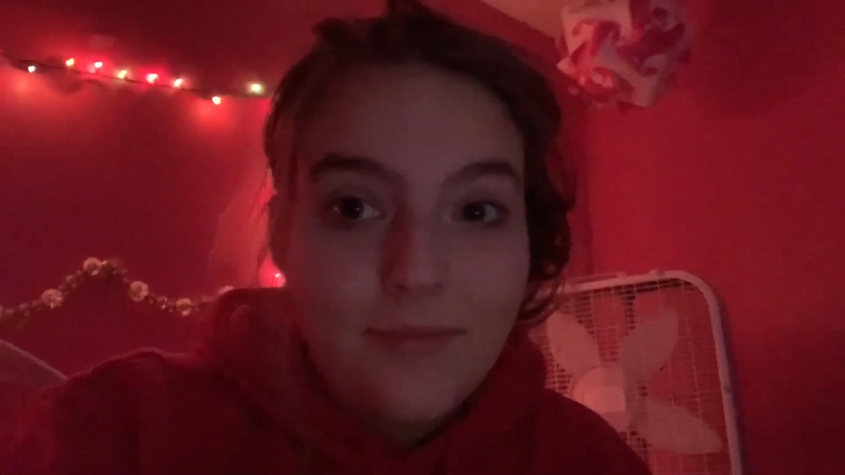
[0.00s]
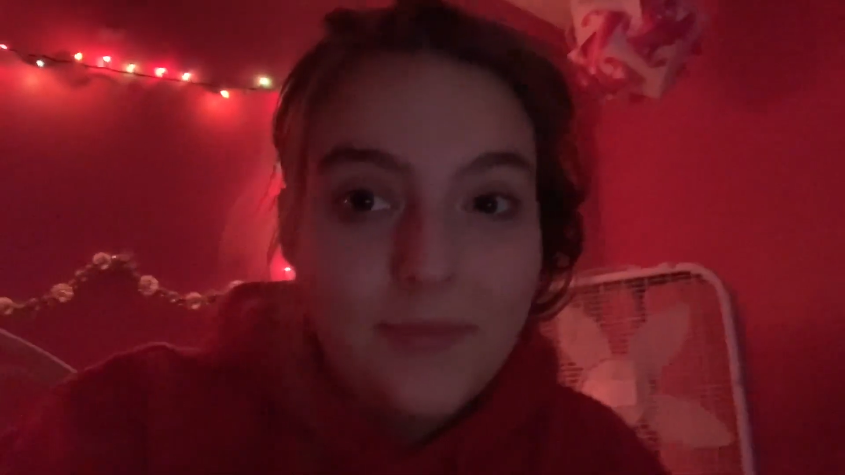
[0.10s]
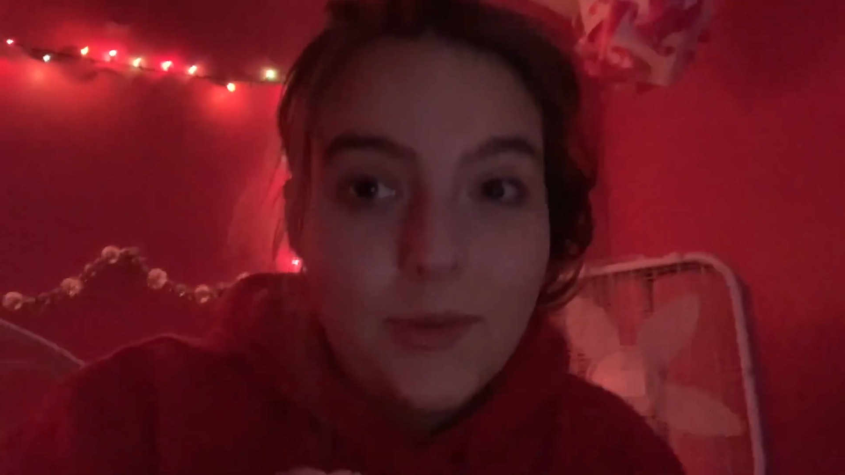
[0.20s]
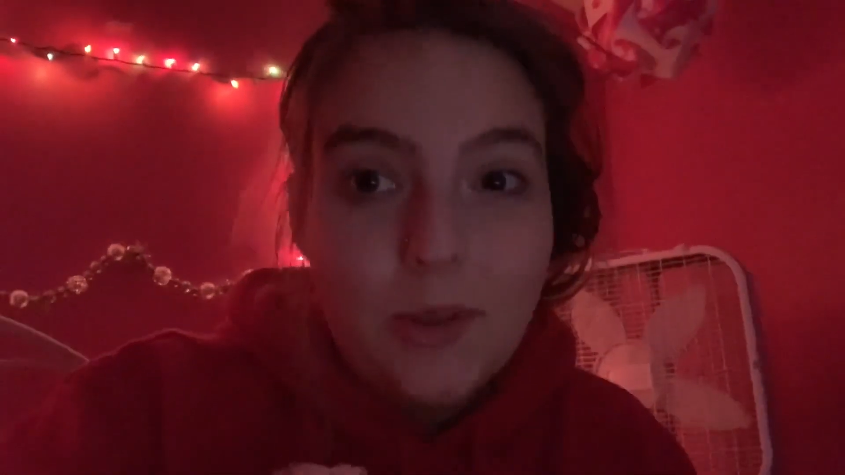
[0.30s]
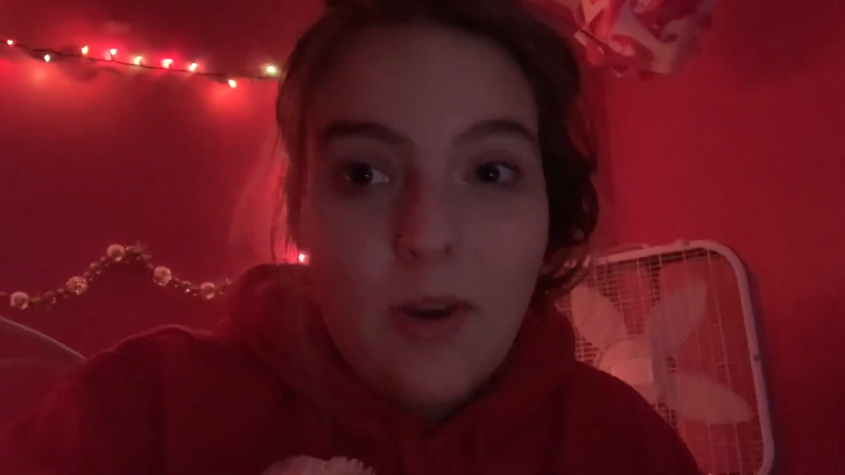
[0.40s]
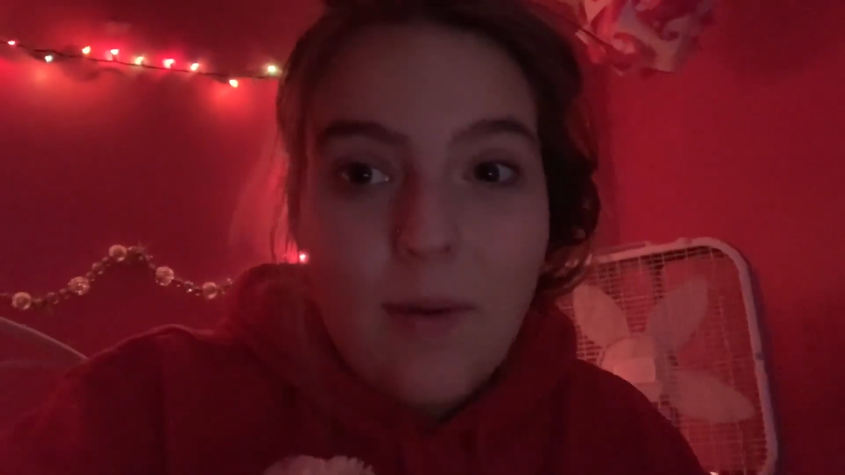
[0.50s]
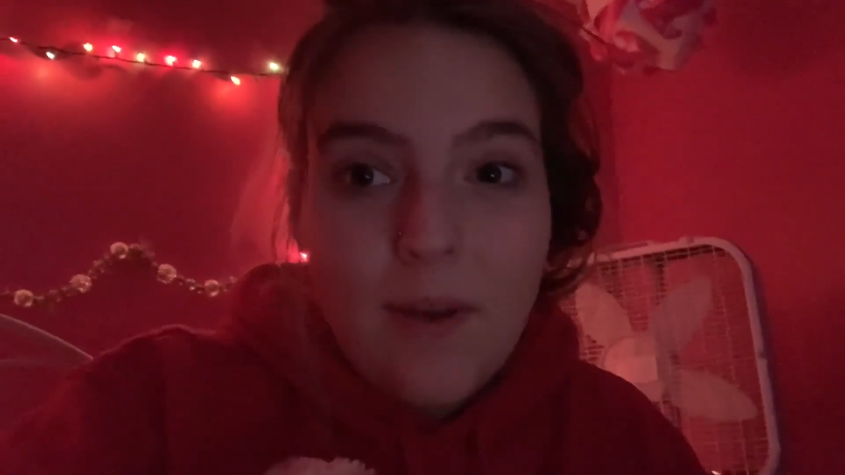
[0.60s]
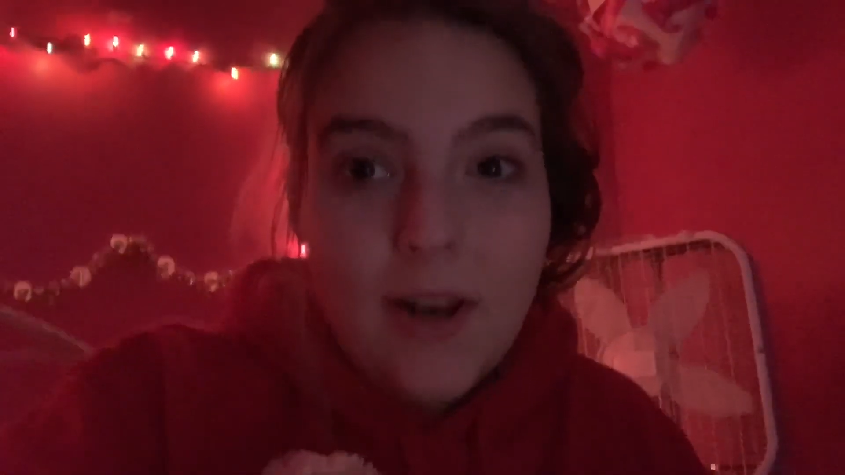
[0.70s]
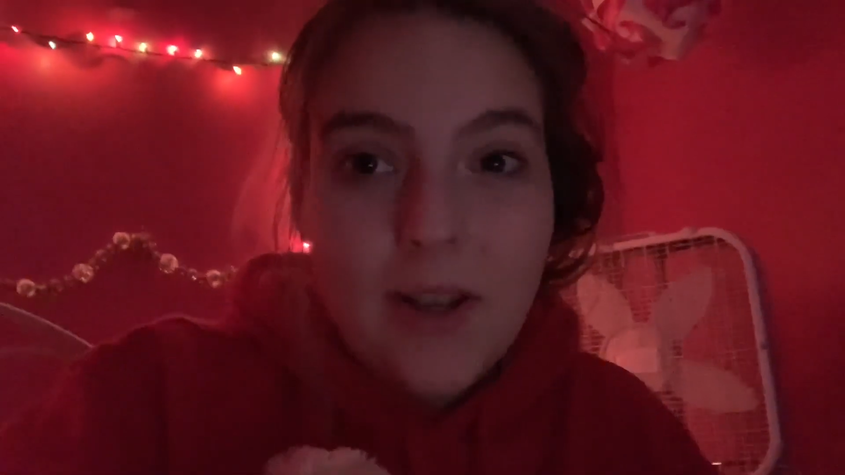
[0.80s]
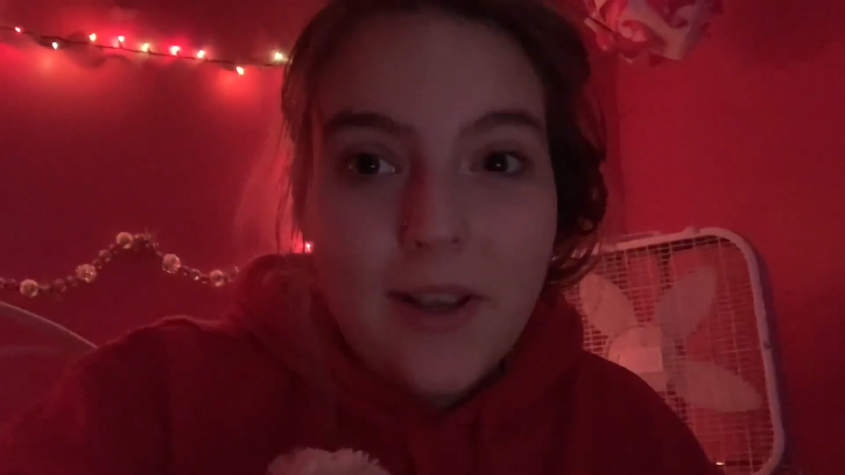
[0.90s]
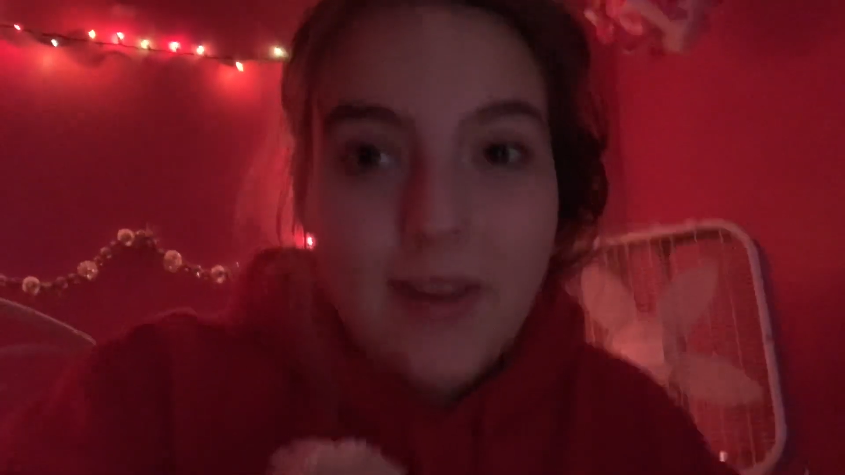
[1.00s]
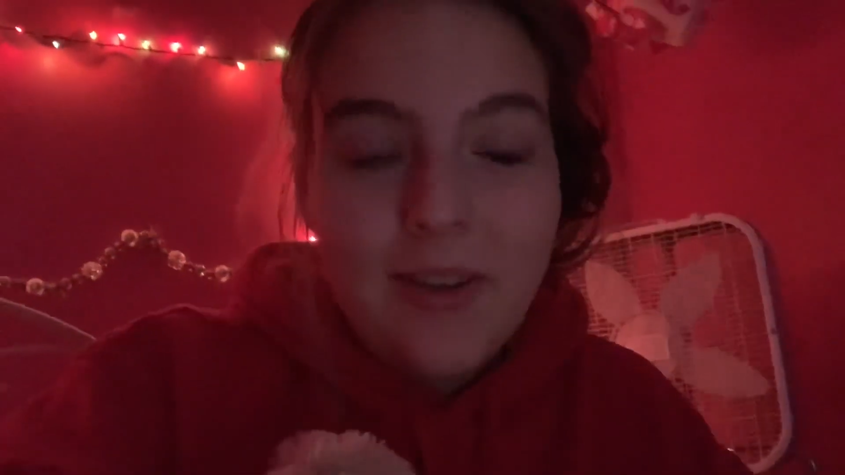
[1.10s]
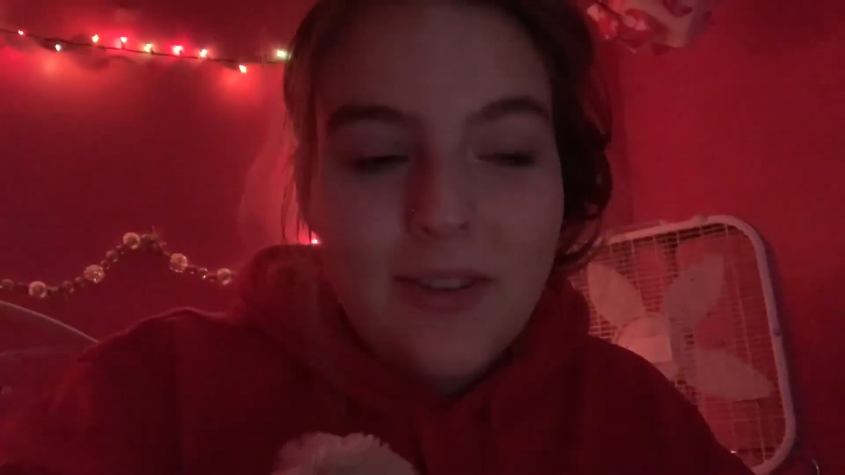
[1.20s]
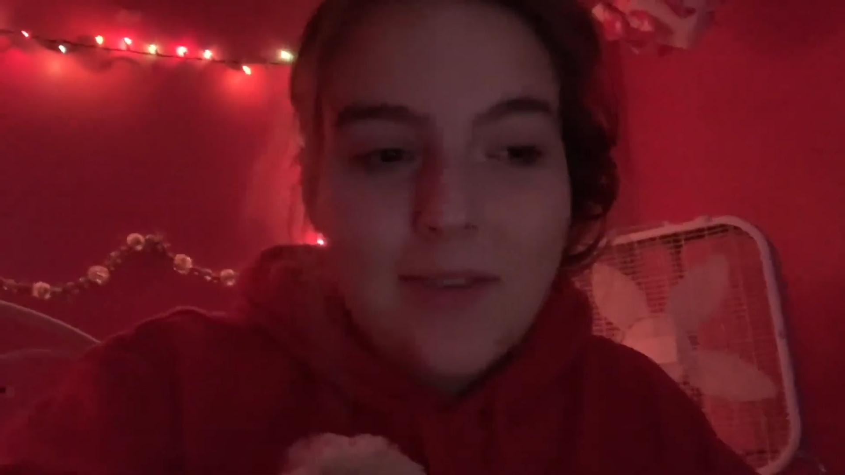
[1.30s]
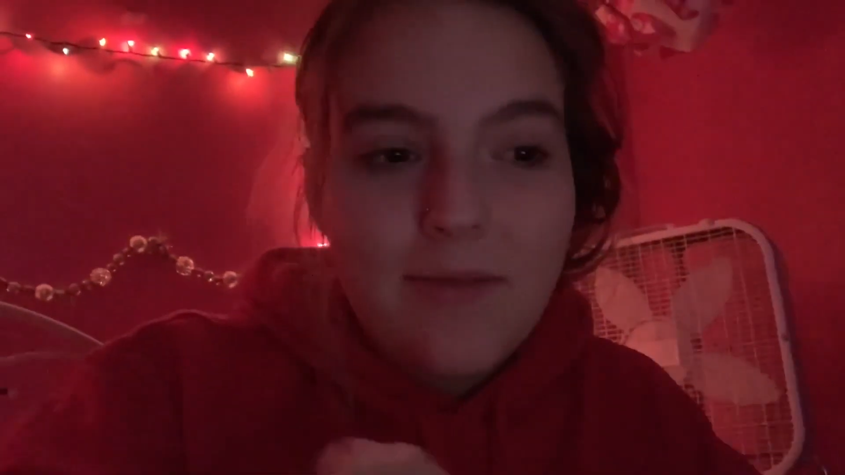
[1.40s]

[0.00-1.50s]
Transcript: So I'm gonna include some